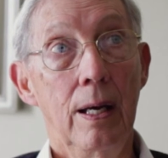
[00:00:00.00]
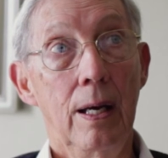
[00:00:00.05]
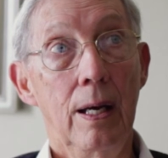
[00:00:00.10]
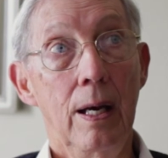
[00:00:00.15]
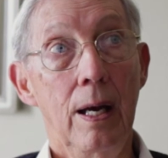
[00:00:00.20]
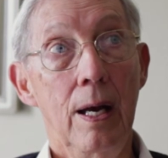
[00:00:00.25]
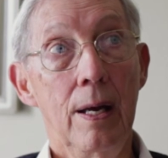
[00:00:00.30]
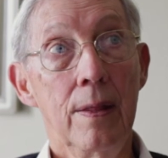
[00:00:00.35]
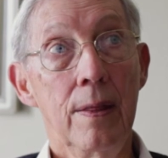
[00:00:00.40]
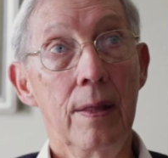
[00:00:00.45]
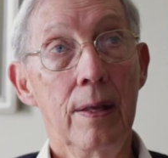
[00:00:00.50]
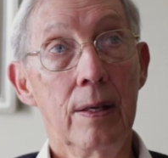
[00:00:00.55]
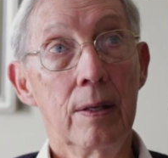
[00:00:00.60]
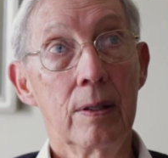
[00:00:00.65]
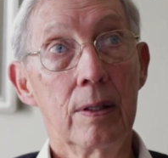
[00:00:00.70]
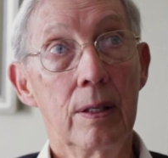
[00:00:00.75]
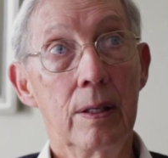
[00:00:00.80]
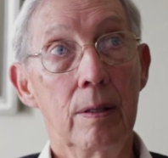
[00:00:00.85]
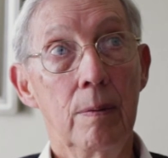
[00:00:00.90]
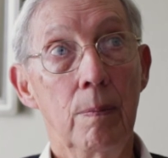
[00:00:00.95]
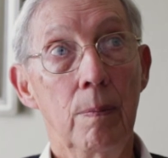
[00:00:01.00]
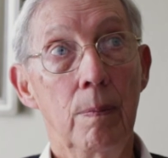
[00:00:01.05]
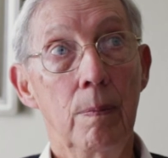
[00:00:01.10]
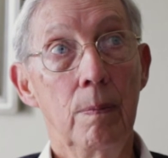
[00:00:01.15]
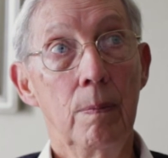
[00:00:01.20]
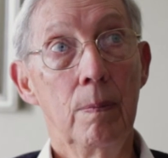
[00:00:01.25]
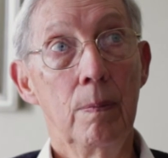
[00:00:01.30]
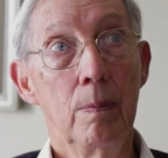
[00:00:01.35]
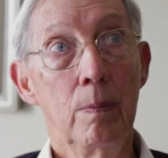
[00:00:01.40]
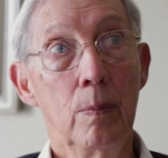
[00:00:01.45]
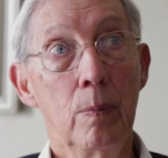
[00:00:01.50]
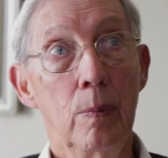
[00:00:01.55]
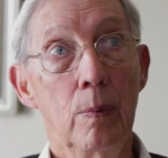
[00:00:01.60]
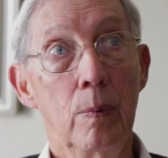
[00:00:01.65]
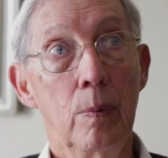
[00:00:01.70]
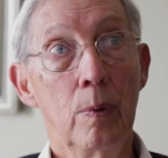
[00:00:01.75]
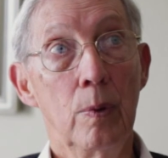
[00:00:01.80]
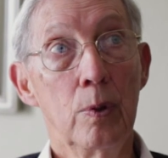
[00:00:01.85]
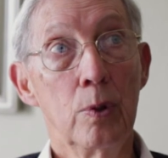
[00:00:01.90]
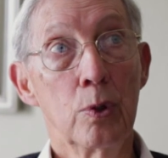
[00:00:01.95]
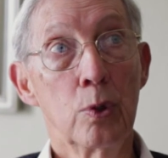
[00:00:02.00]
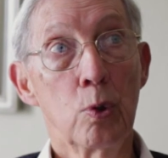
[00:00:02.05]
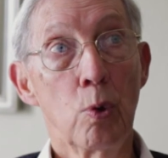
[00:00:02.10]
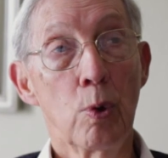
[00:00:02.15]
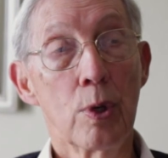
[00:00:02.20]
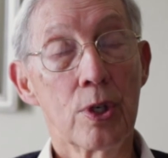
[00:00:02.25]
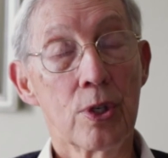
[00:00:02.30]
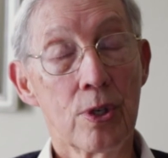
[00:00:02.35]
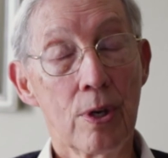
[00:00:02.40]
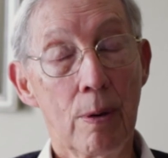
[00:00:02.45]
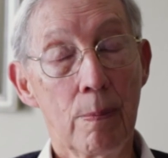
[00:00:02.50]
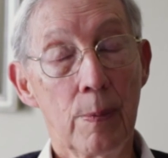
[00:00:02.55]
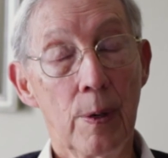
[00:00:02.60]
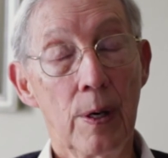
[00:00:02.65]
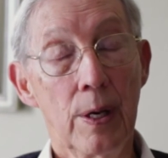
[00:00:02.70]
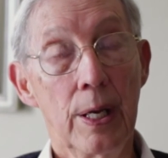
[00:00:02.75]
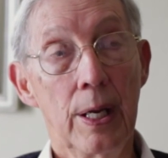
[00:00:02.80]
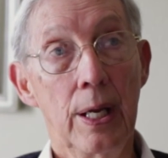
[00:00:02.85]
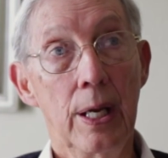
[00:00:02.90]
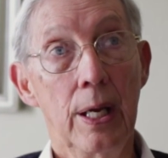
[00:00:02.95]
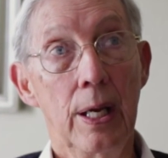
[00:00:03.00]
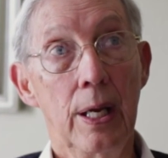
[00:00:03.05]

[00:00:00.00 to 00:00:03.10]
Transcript: I think the short summary